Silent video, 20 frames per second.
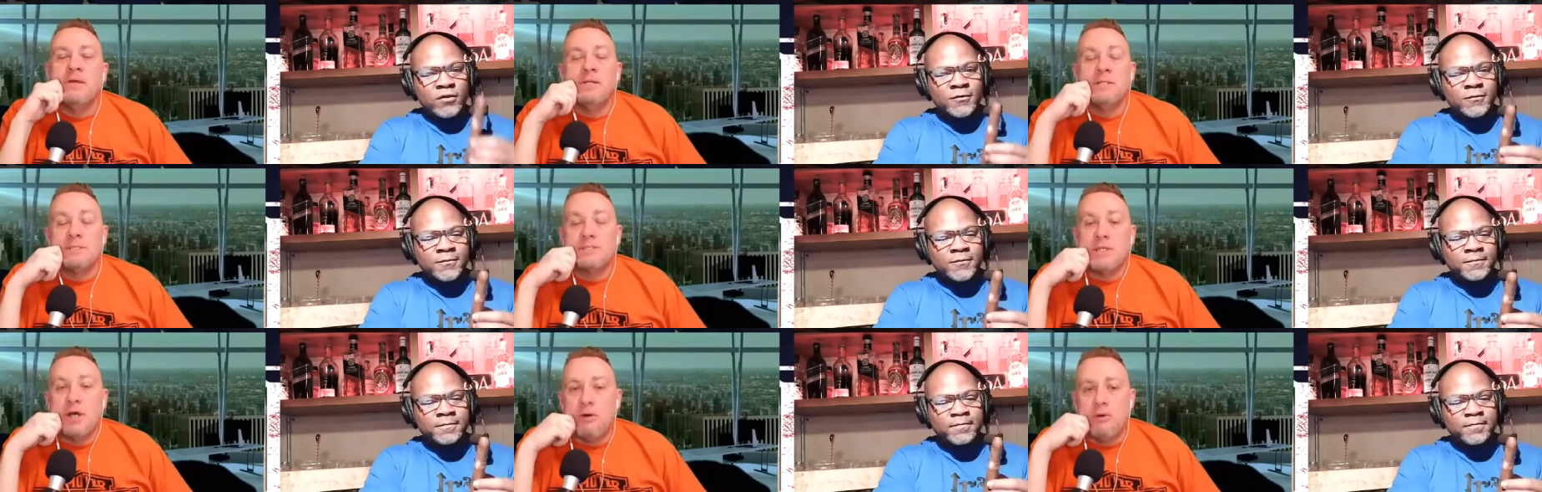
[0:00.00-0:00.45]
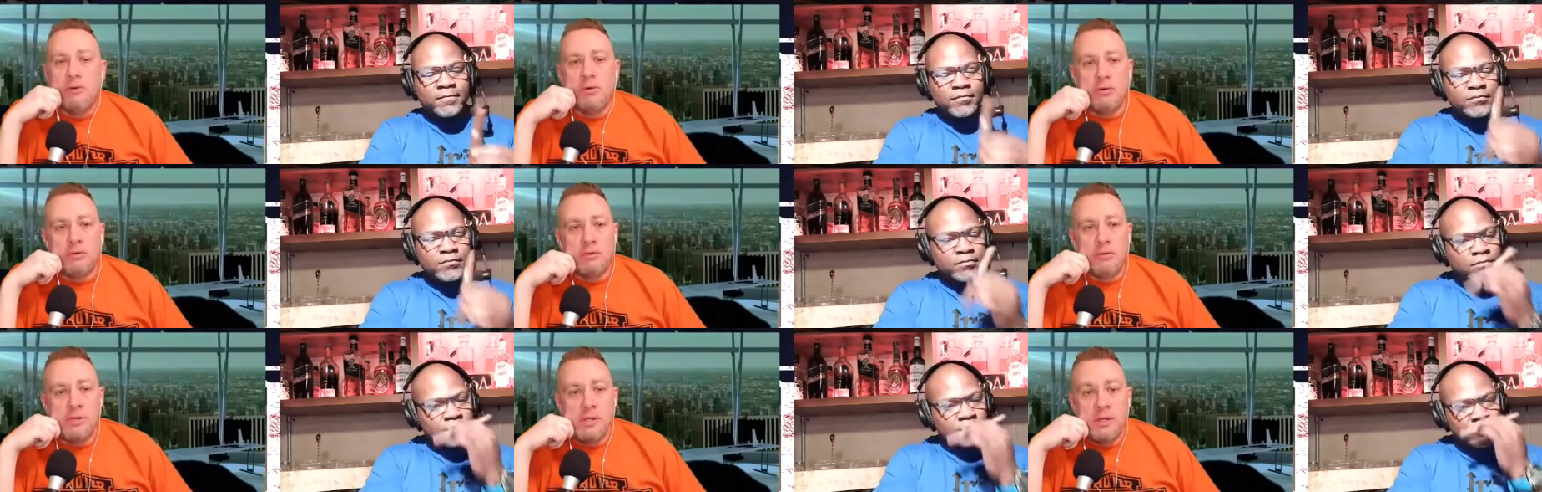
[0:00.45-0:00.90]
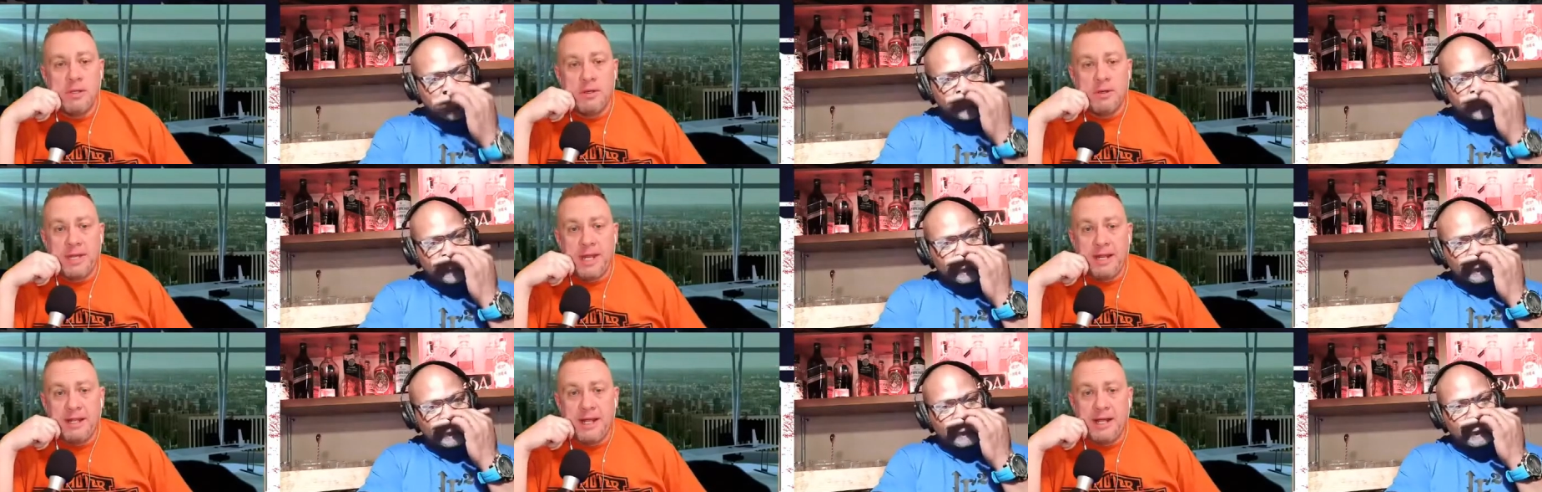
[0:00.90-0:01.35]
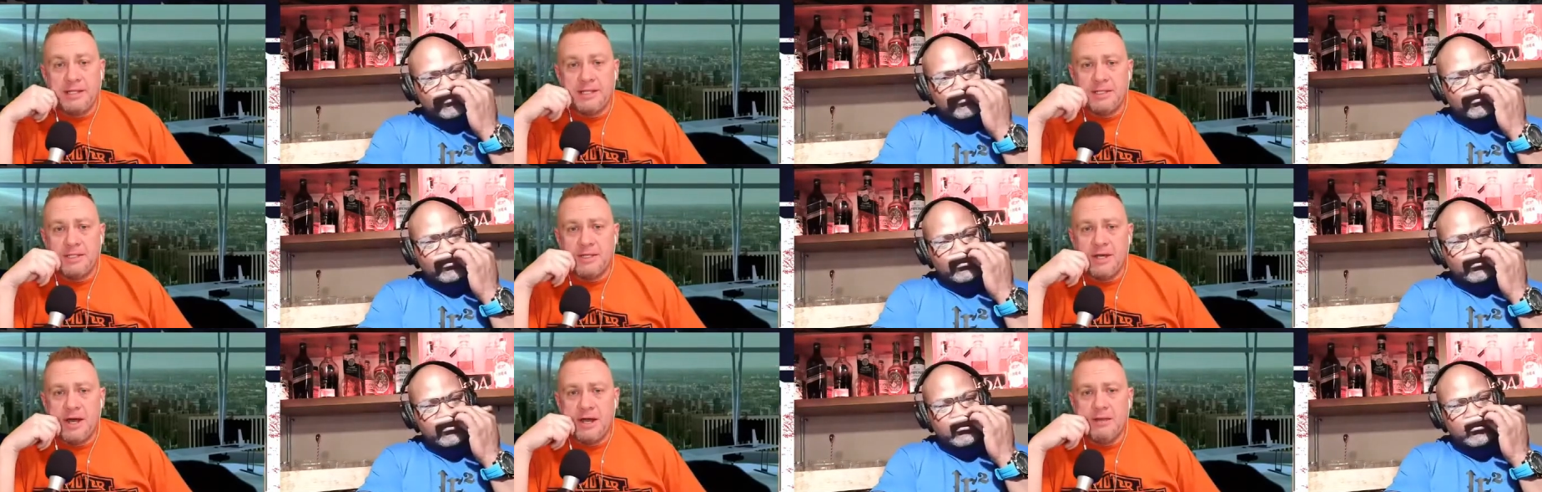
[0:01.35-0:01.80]
Speaker 1: so got a lot to
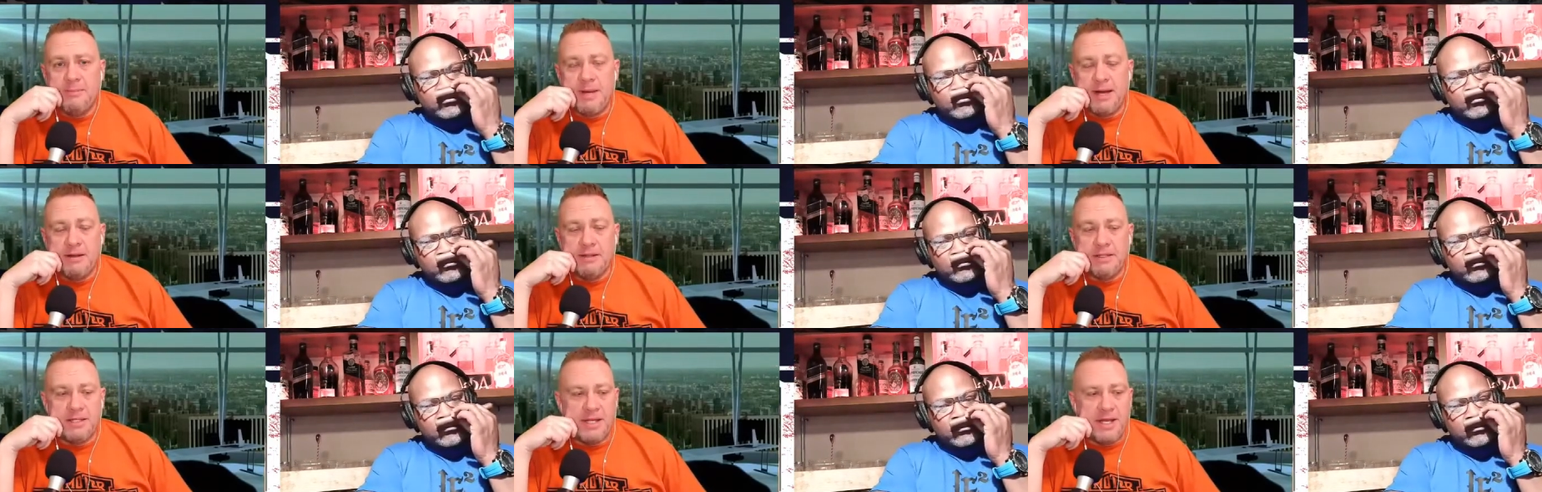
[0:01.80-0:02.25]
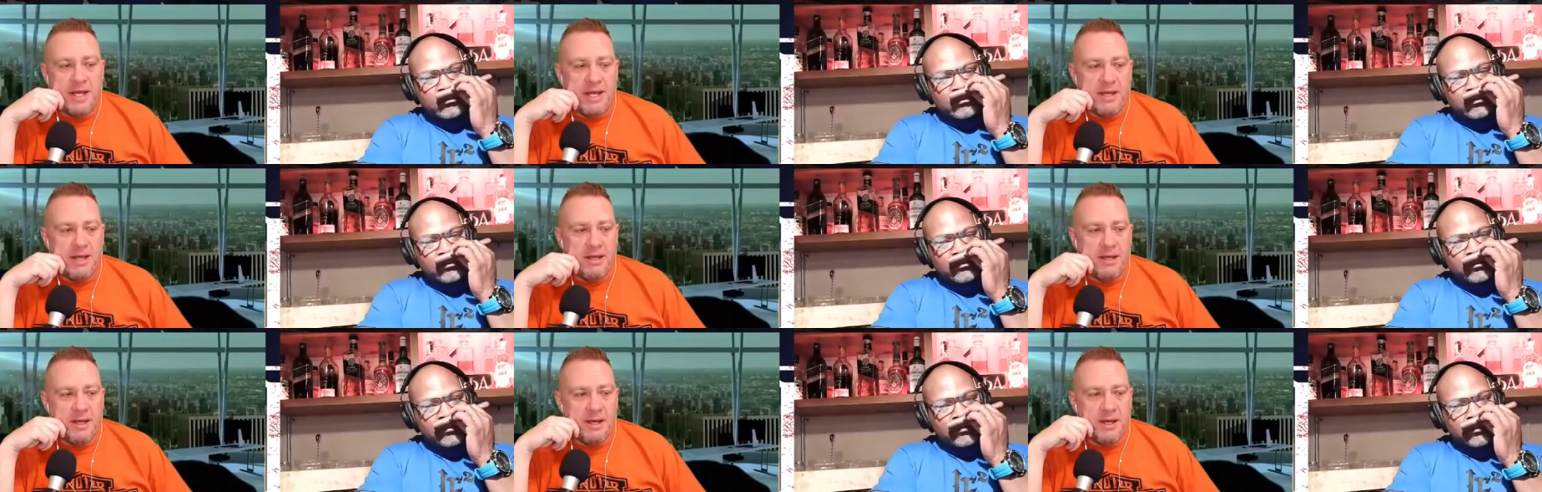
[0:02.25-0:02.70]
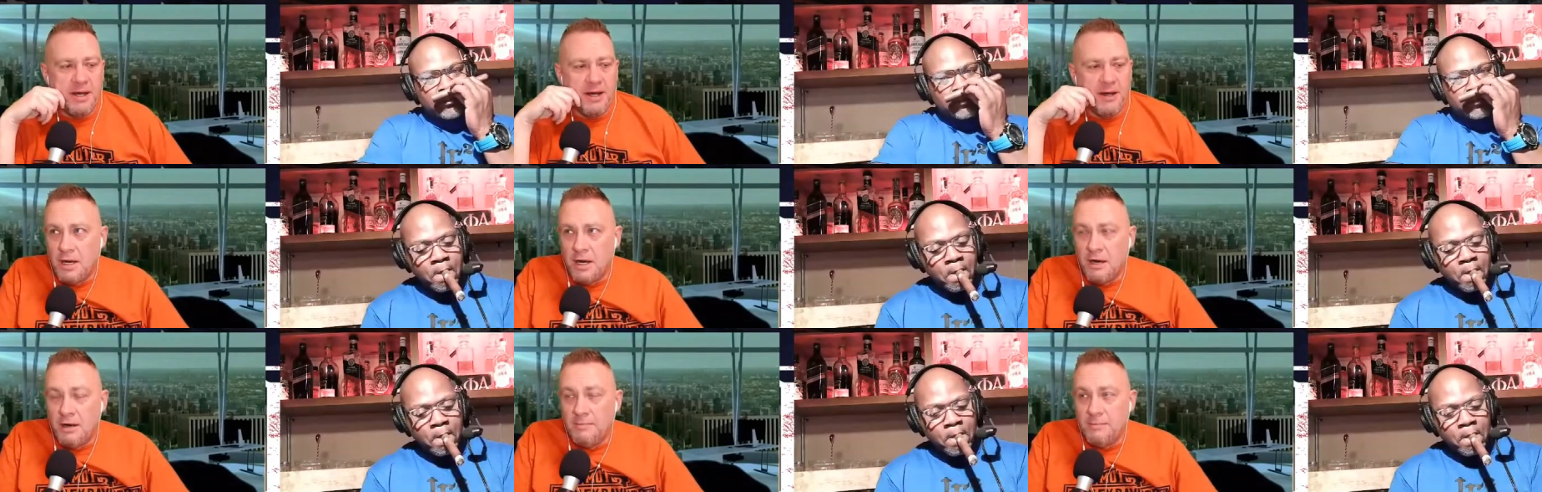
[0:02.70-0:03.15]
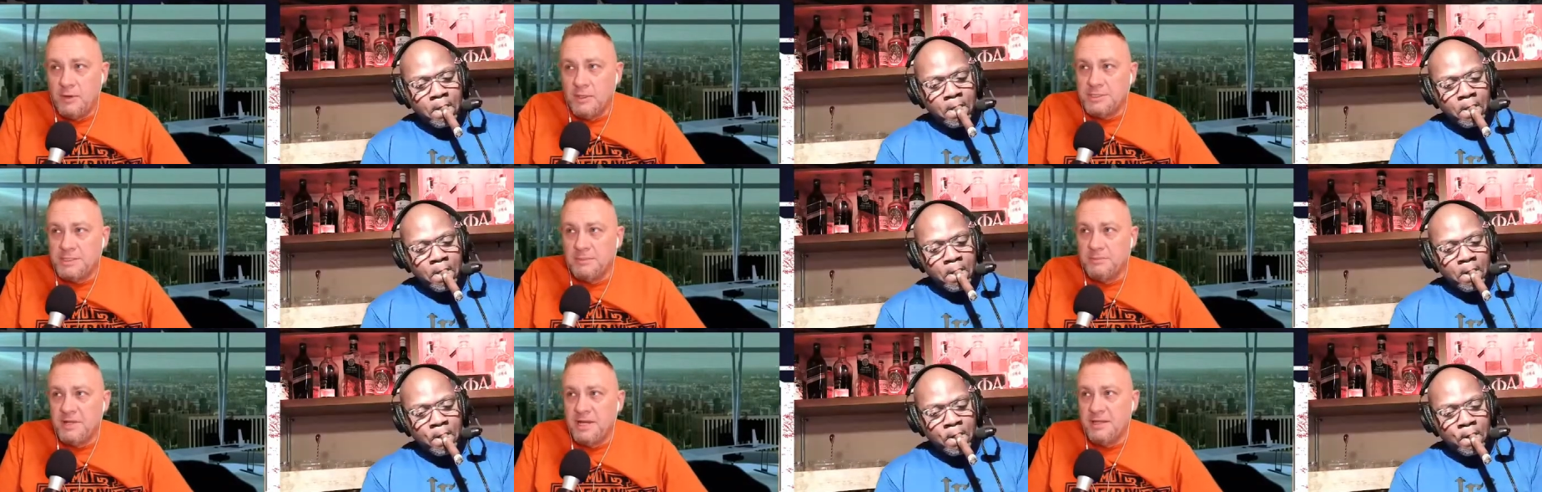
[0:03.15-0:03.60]
talk about today. Um, but
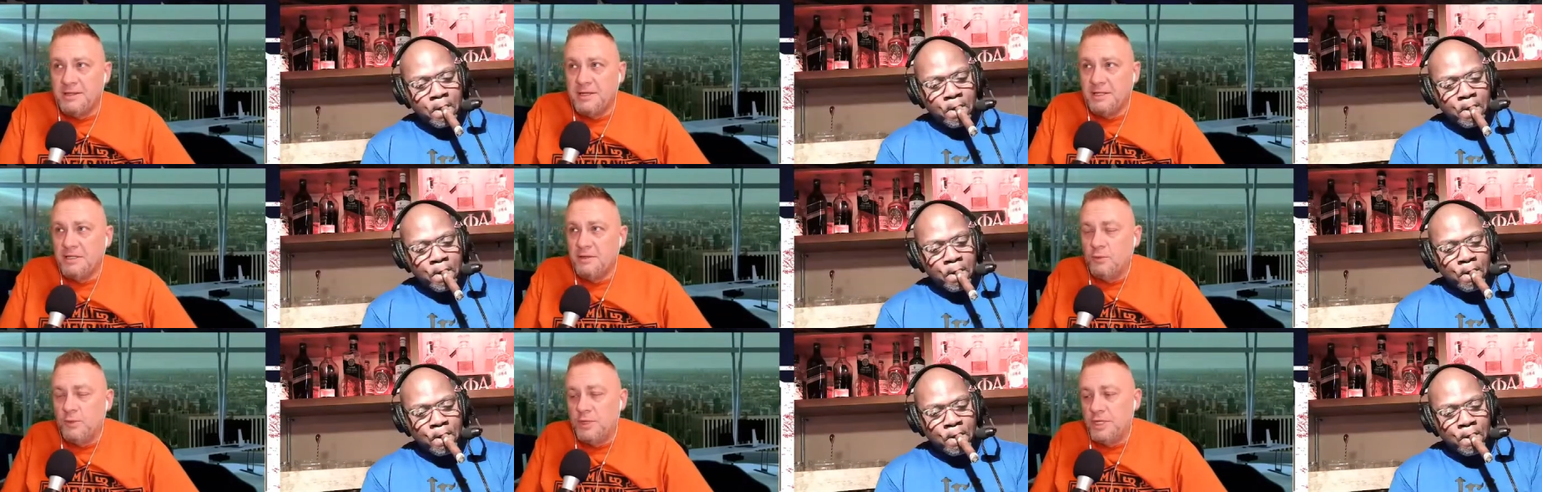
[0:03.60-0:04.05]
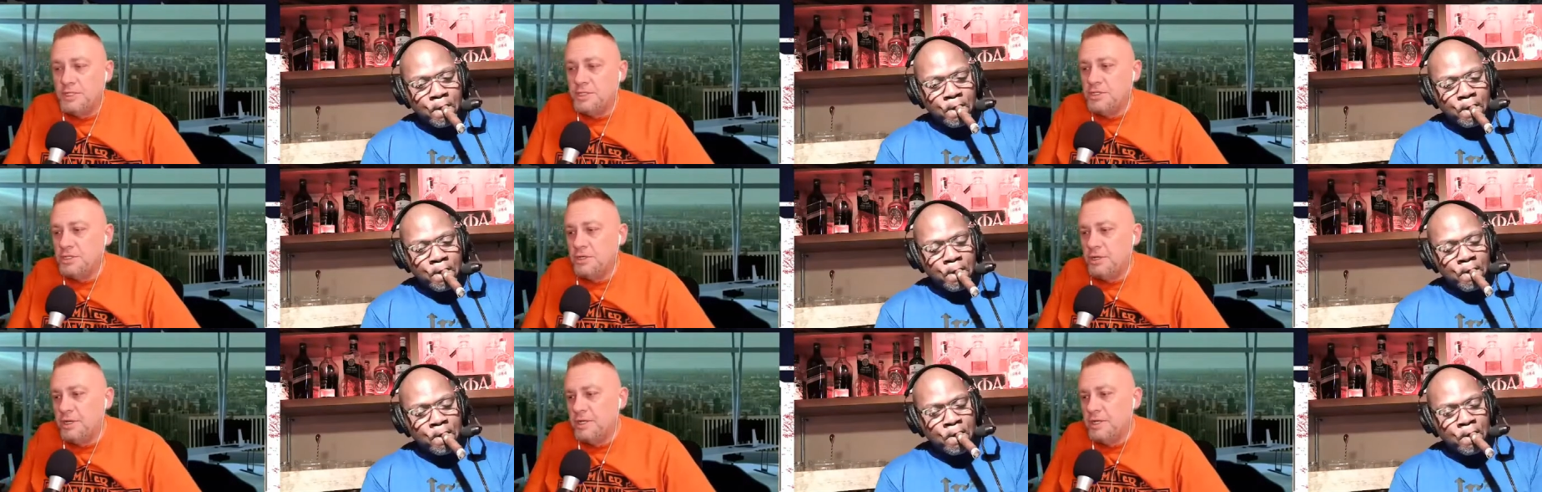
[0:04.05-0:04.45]
something I think that we should